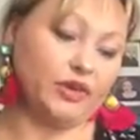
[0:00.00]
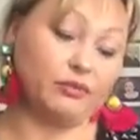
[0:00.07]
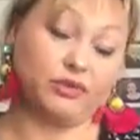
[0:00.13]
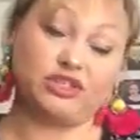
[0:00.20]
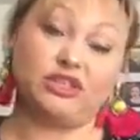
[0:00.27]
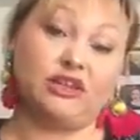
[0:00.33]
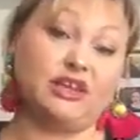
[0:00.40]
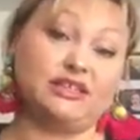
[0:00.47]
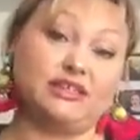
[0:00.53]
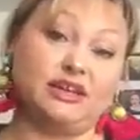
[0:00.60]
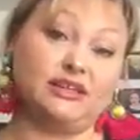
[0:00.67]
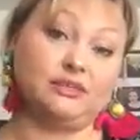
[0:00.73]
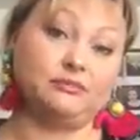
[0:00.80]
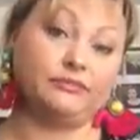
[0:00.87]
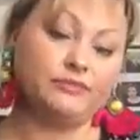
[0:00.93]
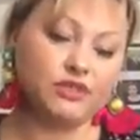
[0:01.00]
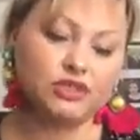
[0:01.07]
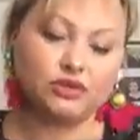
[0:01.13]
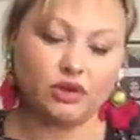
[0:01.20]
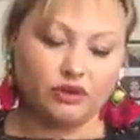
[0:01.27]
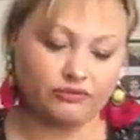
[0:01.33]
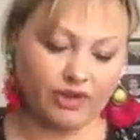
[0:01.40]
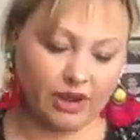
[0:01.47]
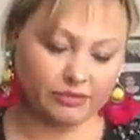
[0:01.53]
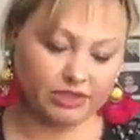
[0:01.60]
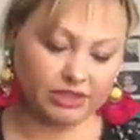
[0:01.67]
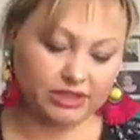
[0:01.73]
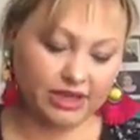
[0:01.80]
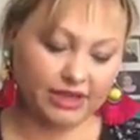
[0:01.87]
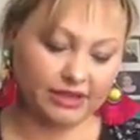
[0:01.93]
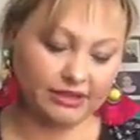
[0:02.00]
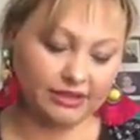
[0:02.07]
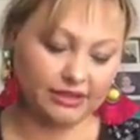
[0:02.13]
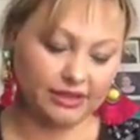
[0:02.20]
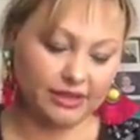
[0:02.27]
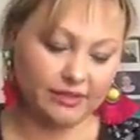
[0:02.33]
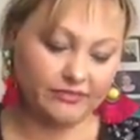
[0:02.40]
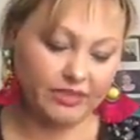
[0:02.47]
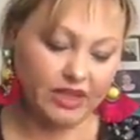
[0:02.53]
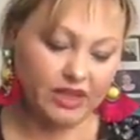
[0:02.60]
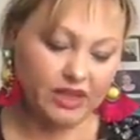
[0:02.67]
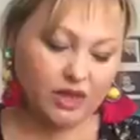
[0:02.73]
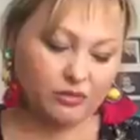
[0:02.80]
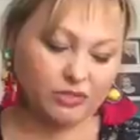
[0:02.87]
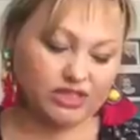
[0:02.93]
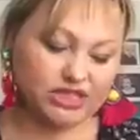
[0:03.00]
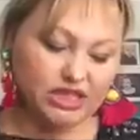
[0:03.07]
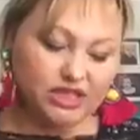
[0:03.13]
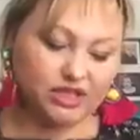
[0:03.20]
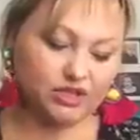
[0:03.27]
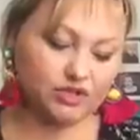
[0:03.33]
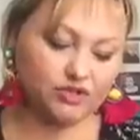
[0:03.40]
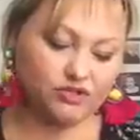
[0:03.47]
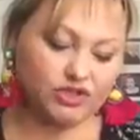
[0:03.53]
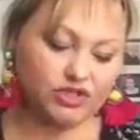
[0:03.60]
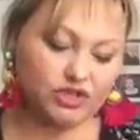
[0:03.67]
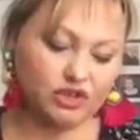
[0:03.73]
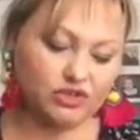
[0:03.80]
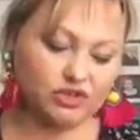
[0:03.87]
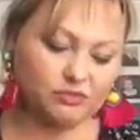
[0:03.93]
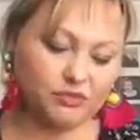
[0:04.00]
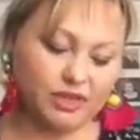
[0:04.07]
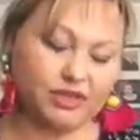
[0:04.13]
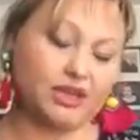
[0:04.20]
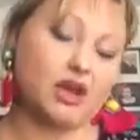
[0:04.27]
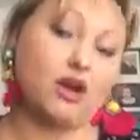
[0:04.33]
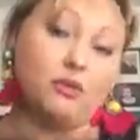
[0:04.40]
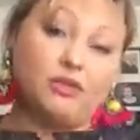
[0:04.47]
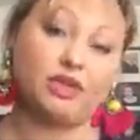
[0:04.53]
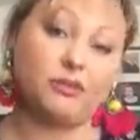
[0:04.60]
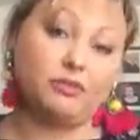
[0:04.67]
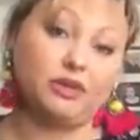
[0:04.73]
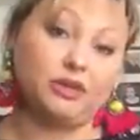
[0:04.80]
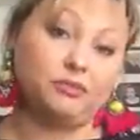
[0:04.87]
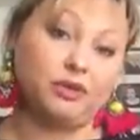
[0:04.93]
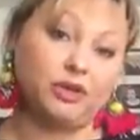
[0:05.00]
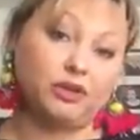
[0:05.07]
it was the last item, so I grabbed it, and I was thinking to return it, but now I'm keeping it